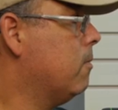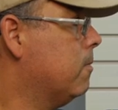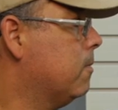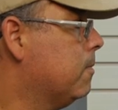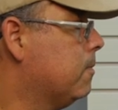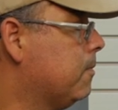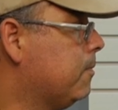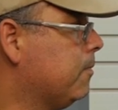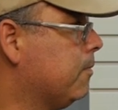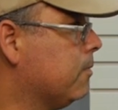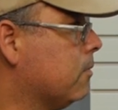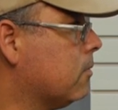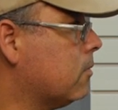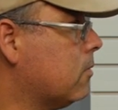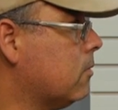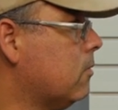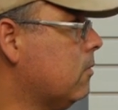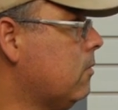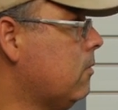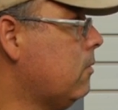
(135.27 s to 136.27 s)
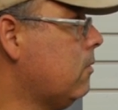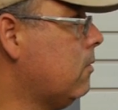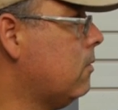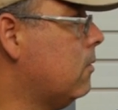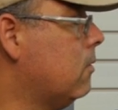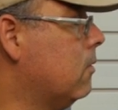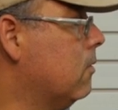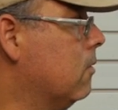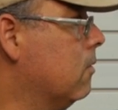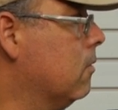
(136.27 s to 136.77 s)
A S G molded
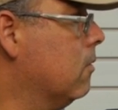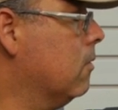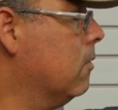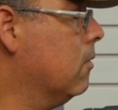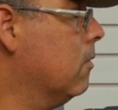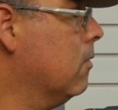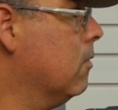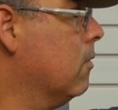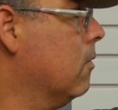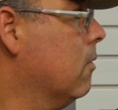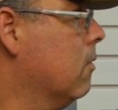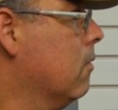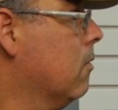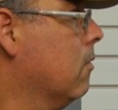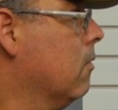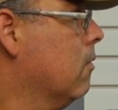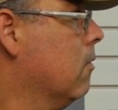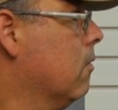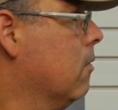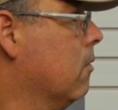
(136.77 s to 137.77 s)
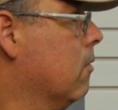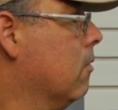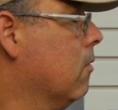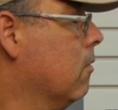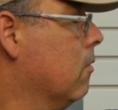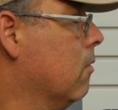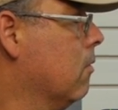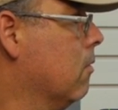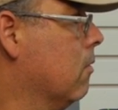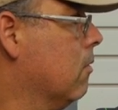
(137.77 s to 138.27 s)
holster, you've got a really nice combo.
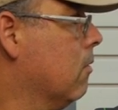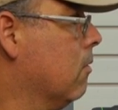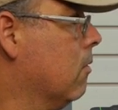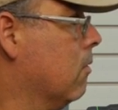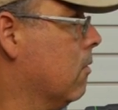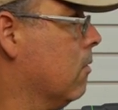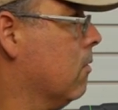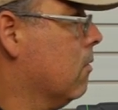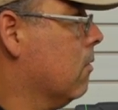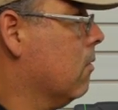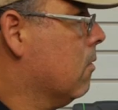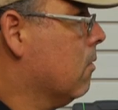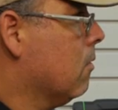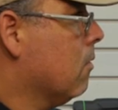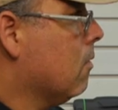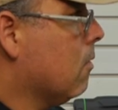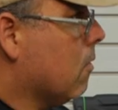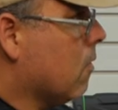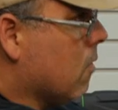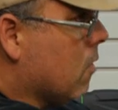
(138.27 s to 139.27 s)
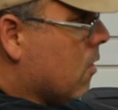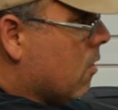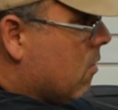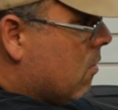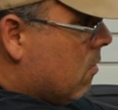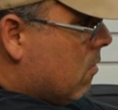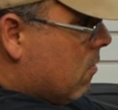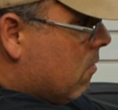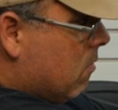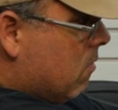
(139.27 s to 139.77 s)
Now, the two and a half inch
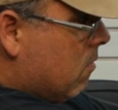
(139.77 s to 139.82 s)
barrel